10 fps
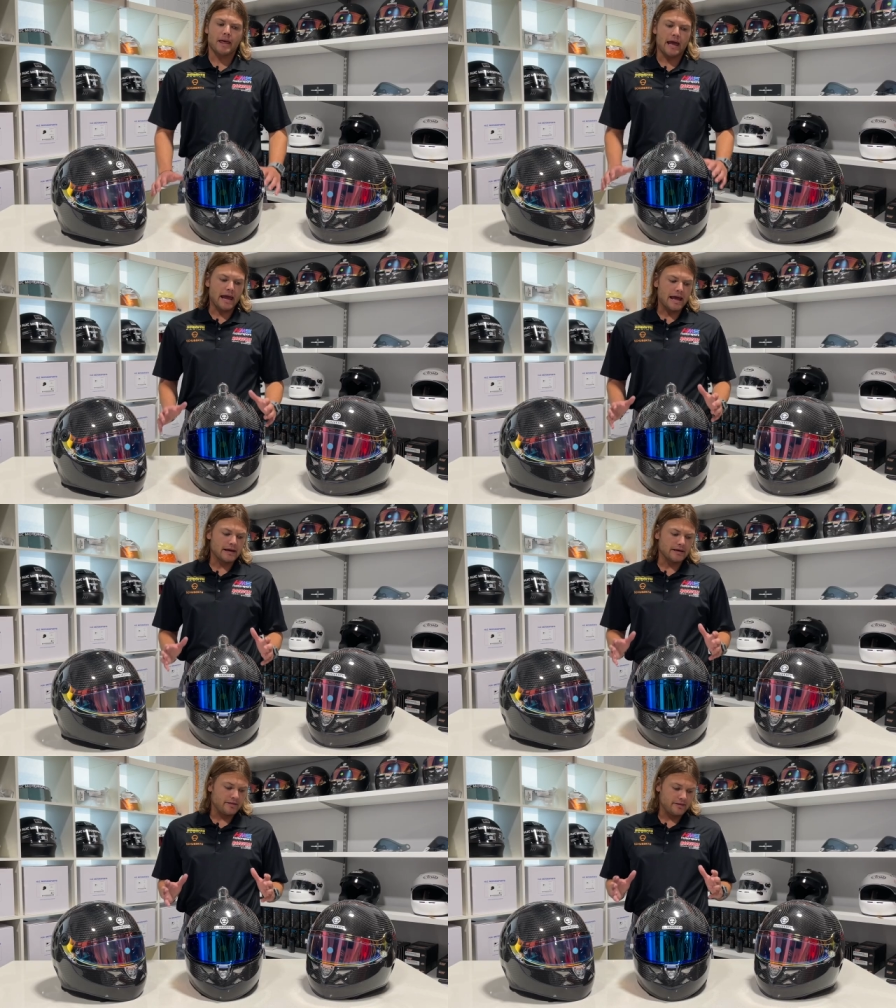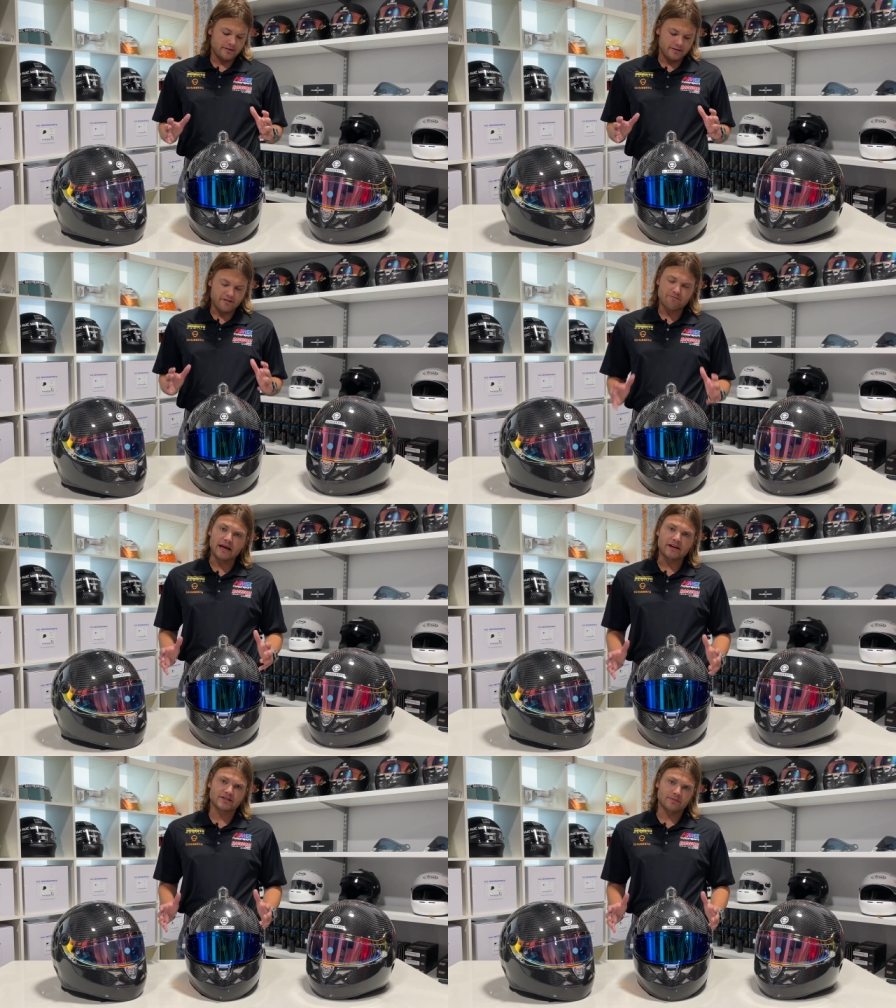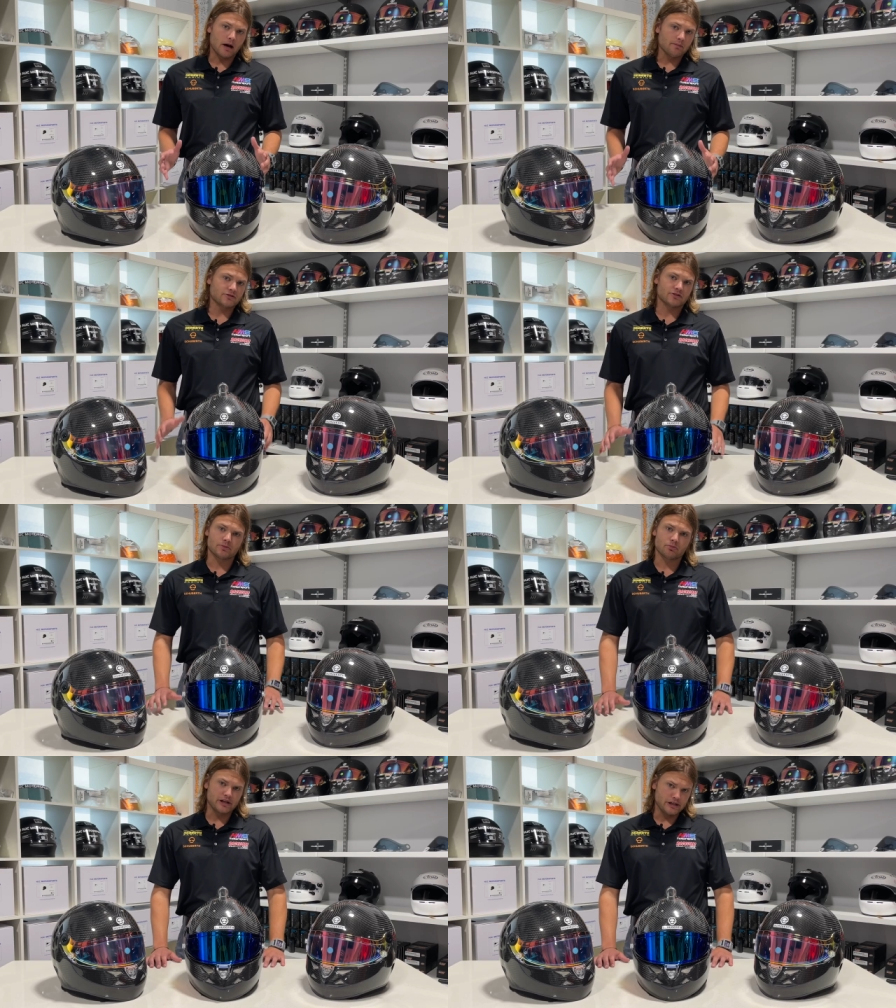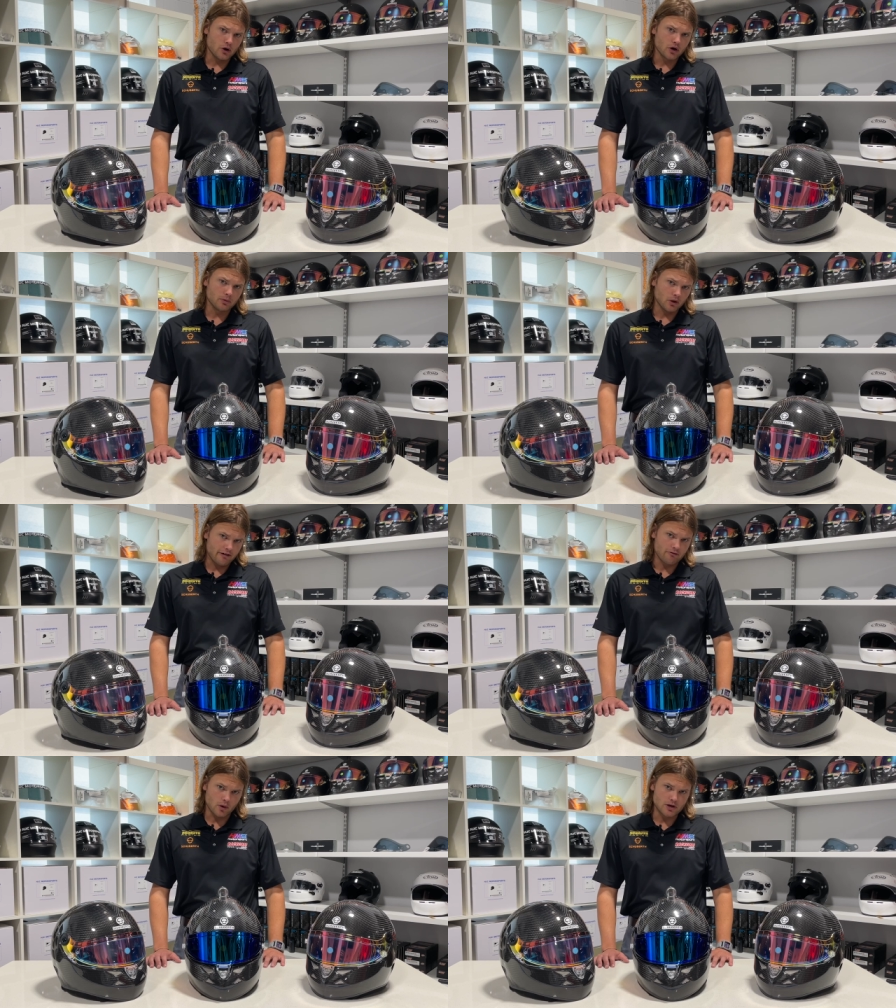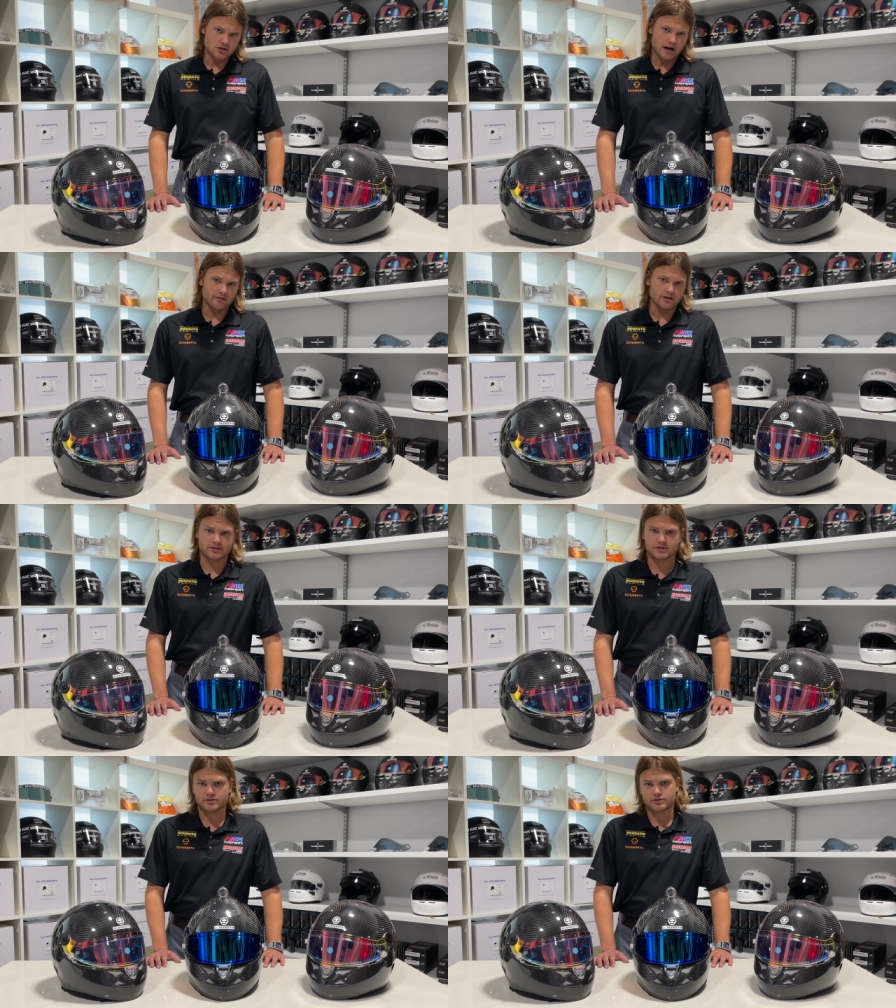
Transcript: and they've made some helmets for some pretty notable F1 drivers.